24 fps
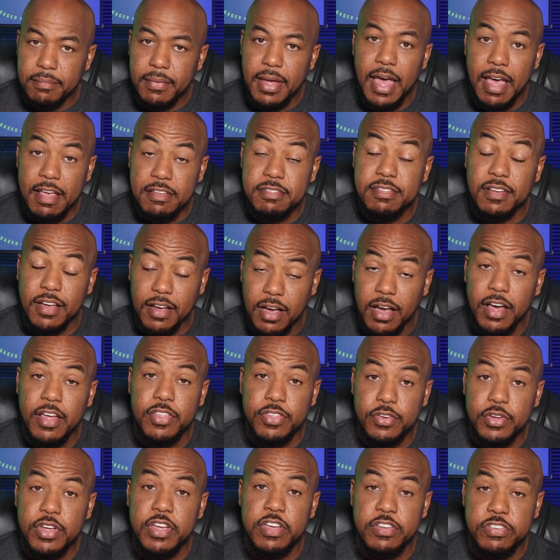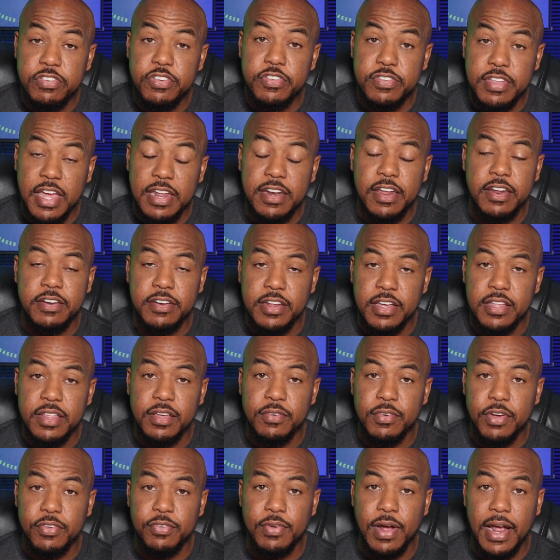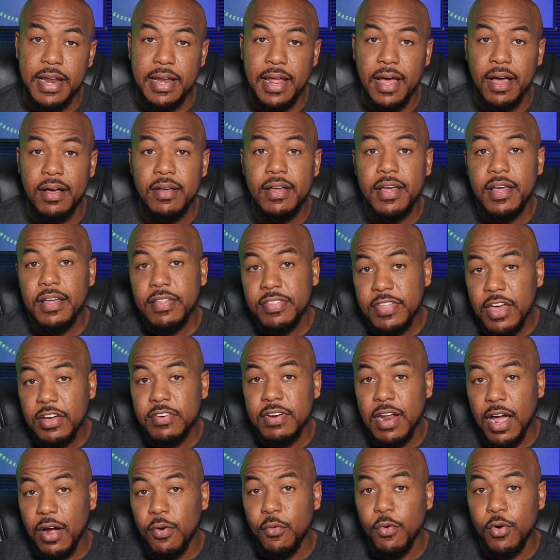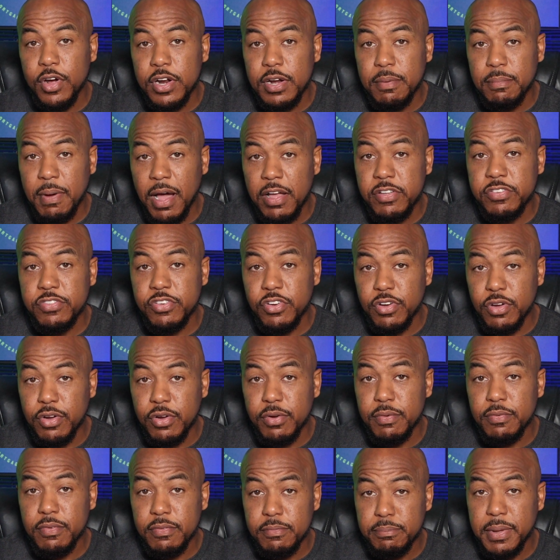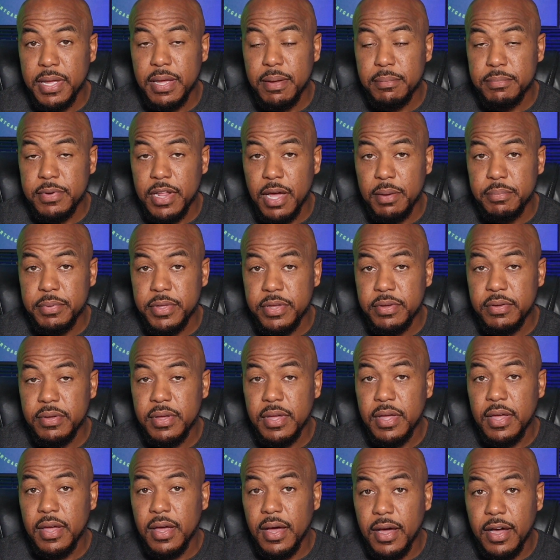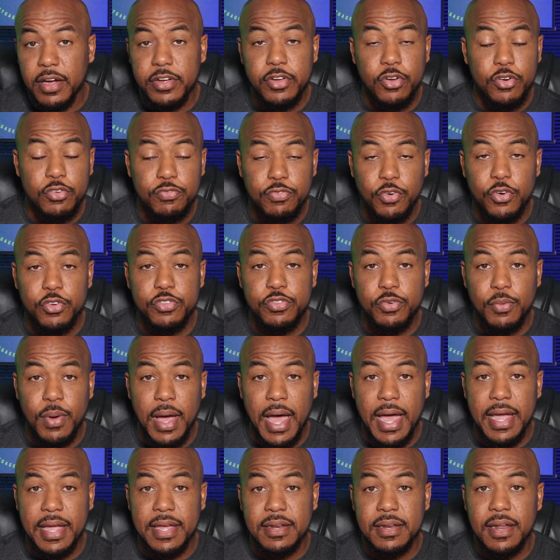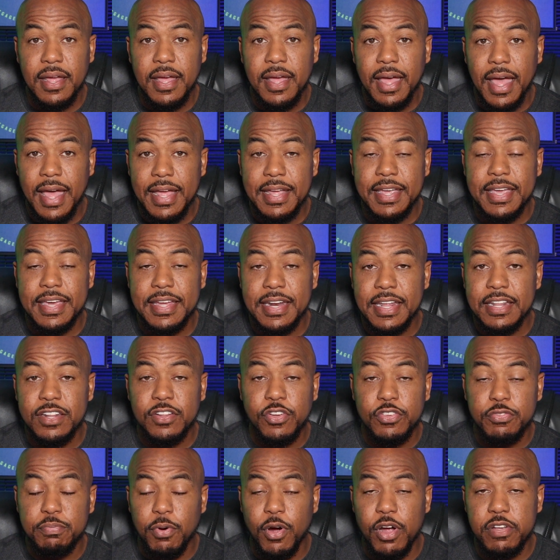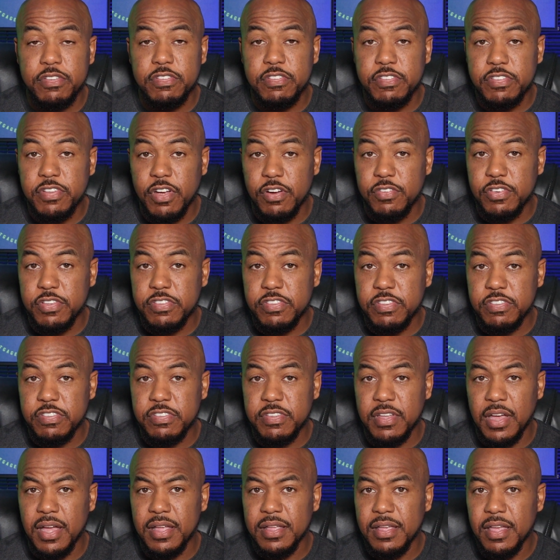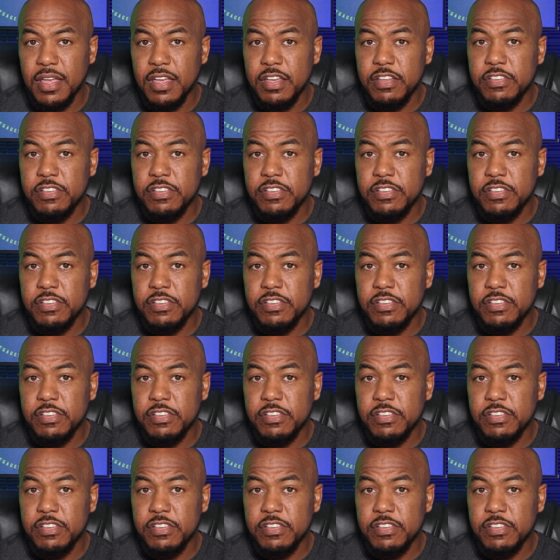has other issues that they're dealing with right now. They're not worried about your BMW, your Volkswagen, and getting those parts and services done.